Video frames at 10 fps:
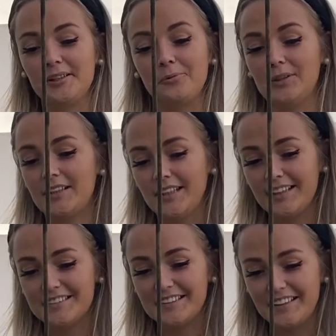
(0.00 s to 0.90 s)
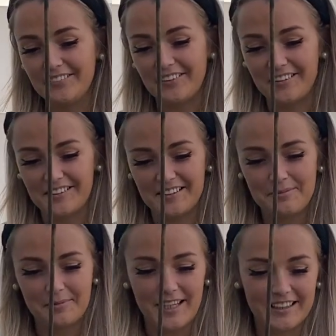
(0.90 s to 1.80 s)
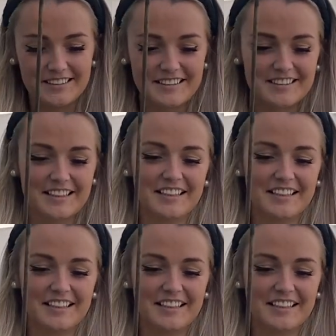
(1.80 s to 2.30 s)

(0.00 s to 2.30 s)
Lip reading: we can't give our plants